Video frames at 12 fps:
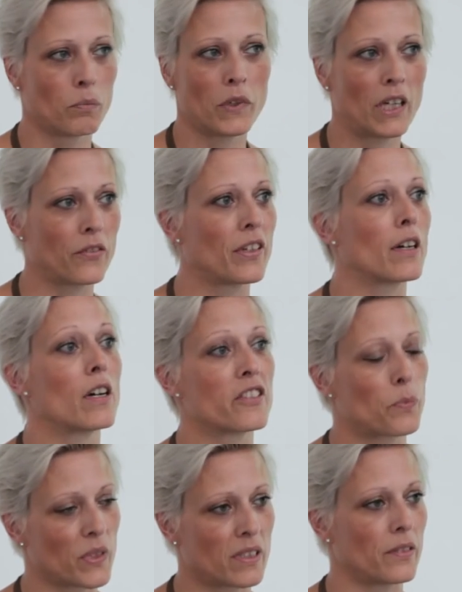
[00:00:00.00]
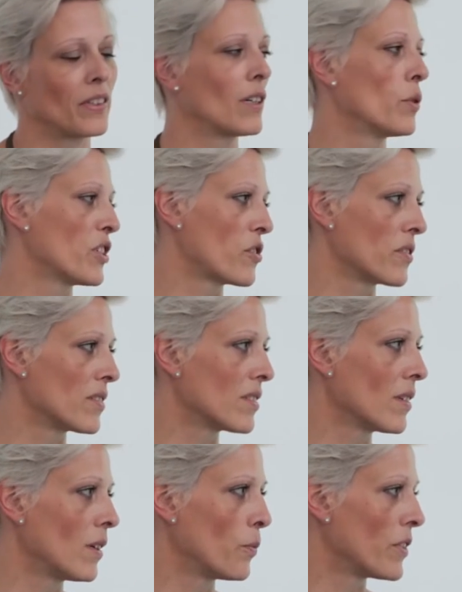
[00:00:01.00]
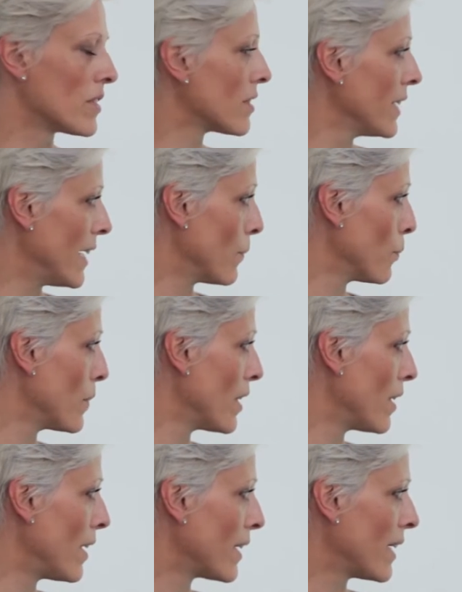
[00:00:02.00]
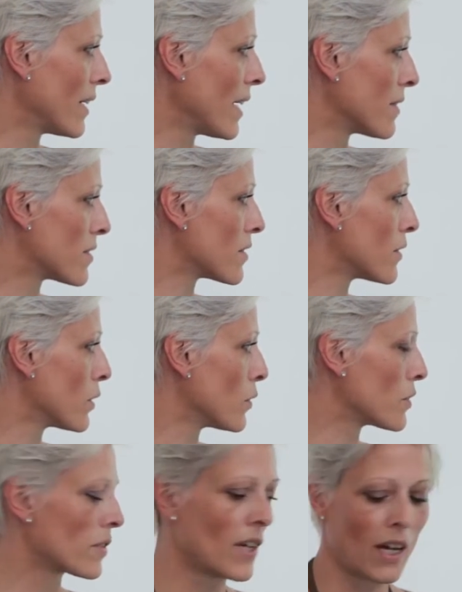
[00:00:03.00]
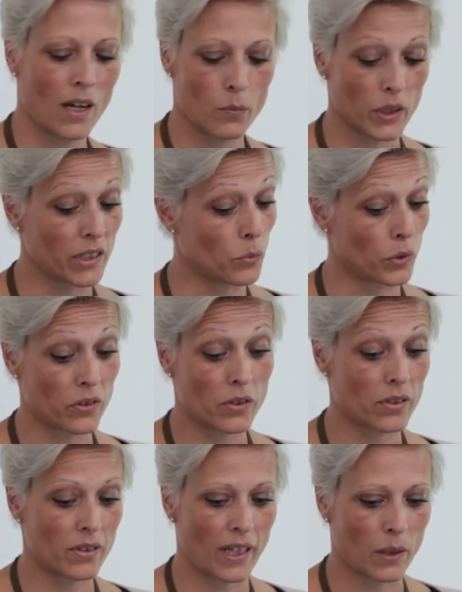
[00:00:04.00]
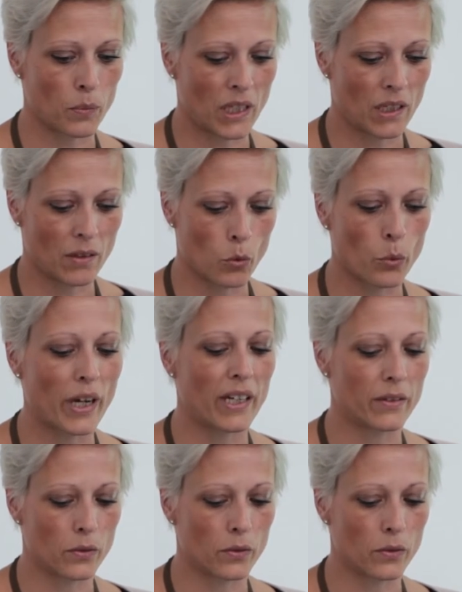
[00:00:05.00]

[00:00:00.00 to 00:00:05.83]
If there are specific questions, obviously I can answer those, but it would take me way too